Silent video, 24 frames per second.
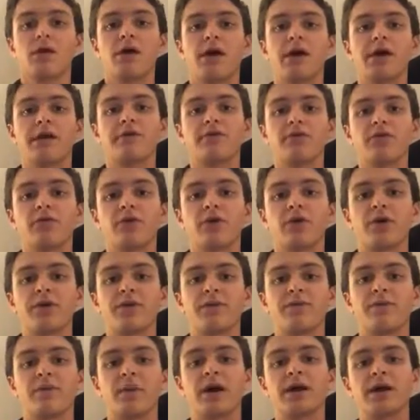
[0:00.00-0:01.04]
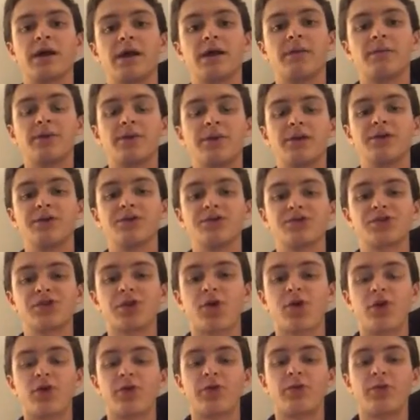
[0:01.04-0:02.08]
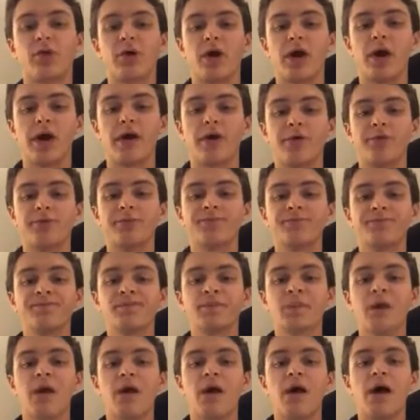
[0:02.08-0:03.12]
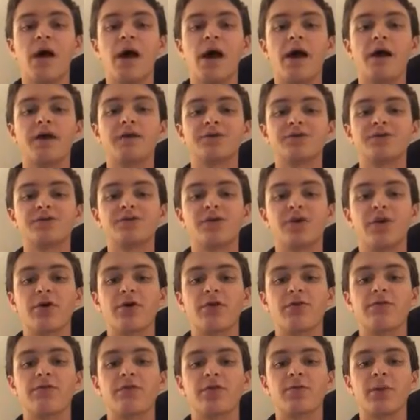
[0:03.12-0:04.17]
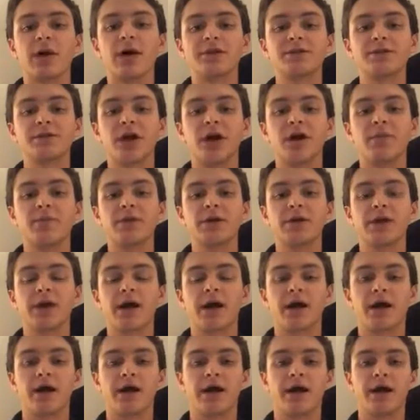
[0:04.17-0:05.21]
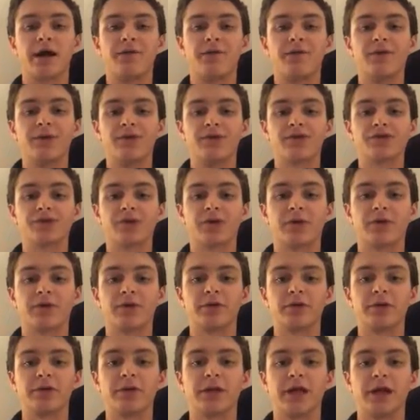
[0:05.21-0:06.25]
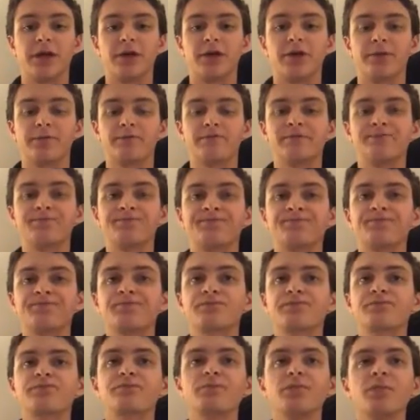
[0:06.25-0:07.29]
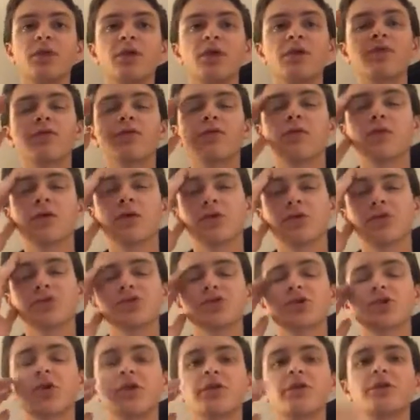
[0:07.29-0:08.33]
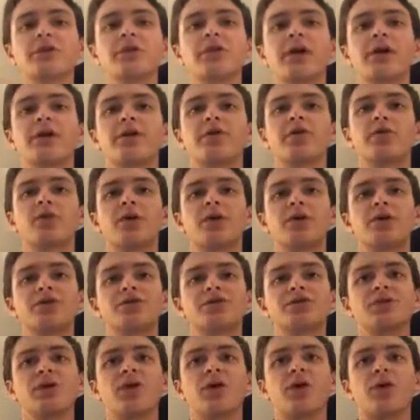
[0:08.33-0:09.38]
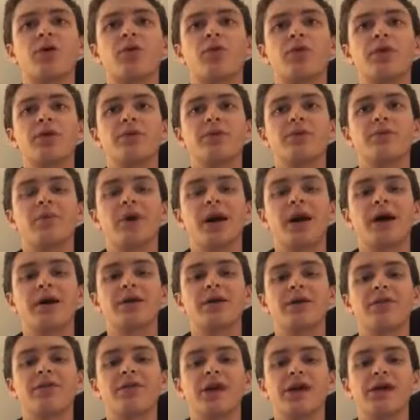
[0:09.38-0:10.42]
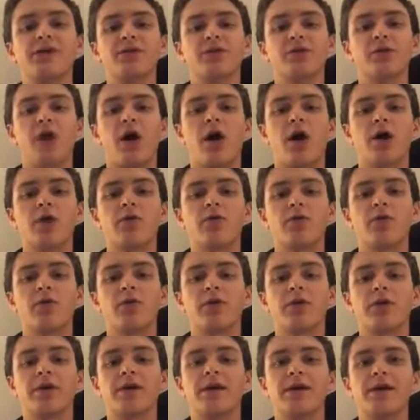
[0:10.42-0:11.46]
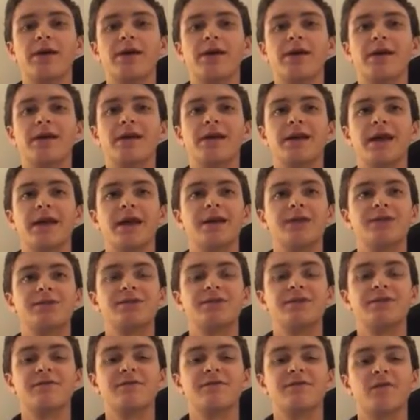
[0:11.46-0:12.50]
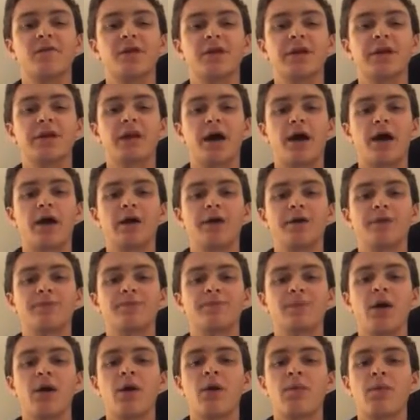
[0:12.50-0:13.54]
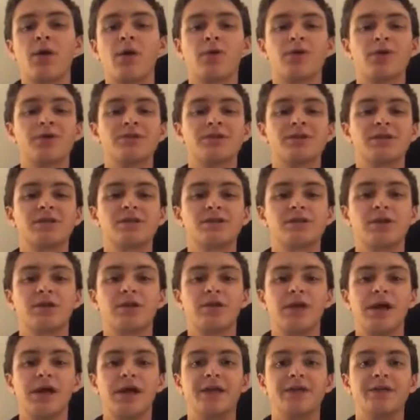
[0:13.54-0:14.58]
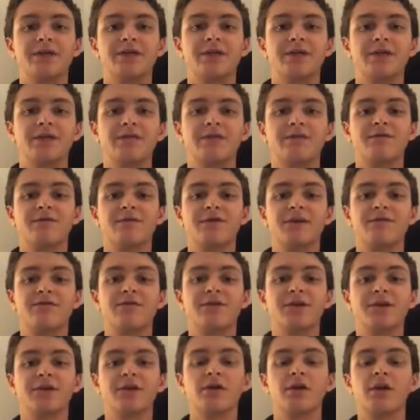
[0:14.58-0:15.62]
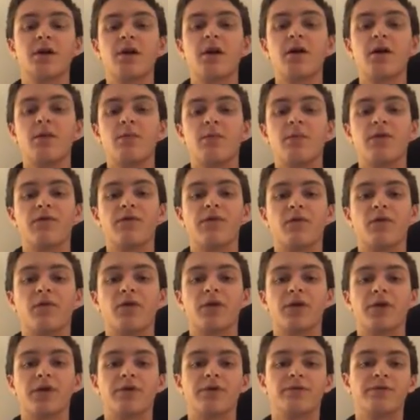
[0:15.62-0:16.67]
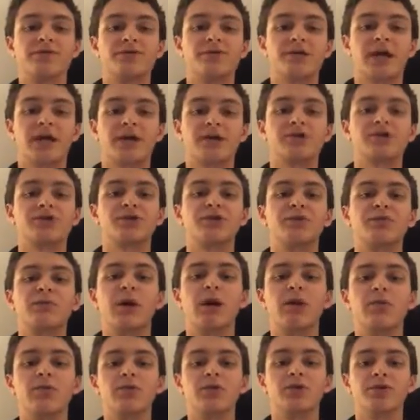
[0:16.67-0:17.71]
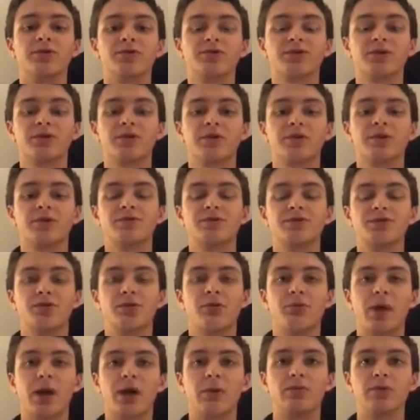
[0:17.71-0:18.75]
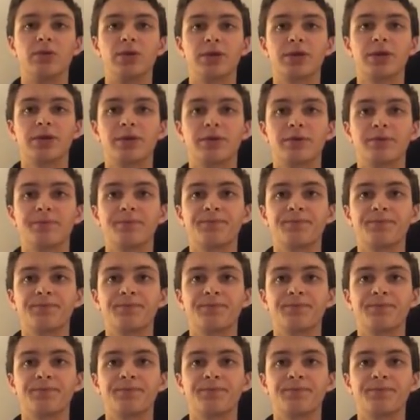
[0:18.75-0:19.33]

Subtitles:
Hey everyone, my name is Carter Brown, and so for my topic, I had the Scarlet Letter. The Scarlet Letter was written by Nathaniel Hawthorne in 1849, but it wasn't until 1850 before it was actually published to the public.